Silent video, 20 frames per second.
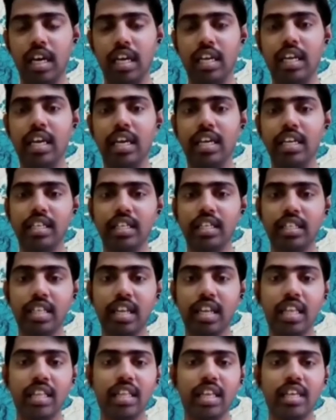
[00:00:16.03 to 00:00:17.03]
I liked
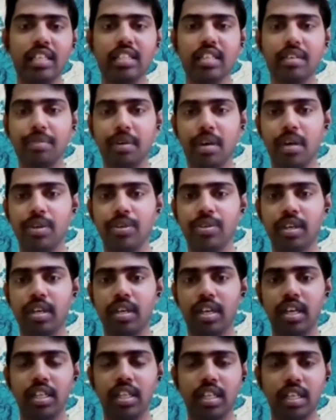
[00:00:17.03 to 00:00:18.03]
three things
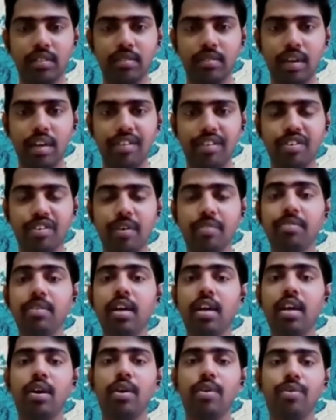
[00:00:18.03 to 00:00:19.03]
about this
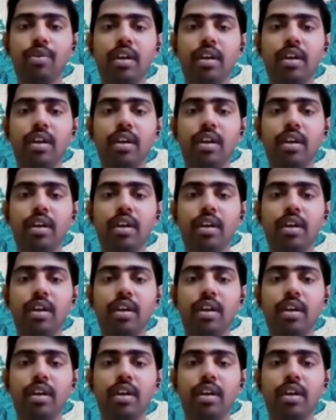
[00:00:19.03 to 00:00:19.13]
platform.